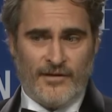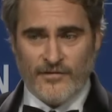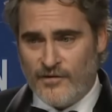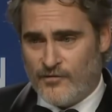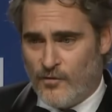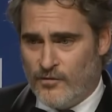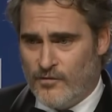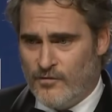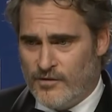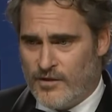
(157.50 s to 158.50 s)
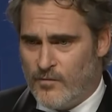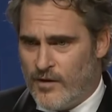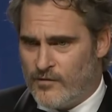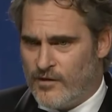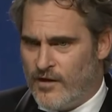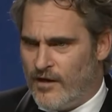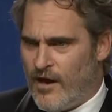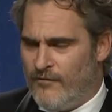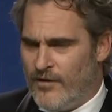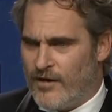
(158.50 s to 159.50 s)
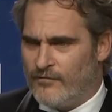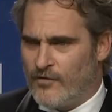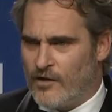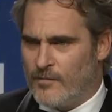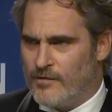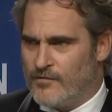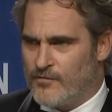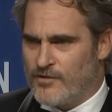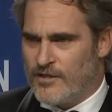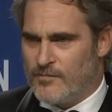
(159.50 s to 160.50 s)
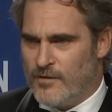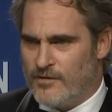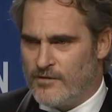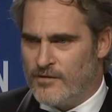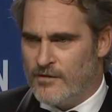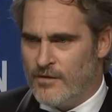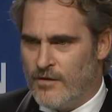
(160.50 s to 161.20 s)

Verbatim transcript: Isn't this old news? Didn't I, didn't I? I felt like I've talked about this for six months.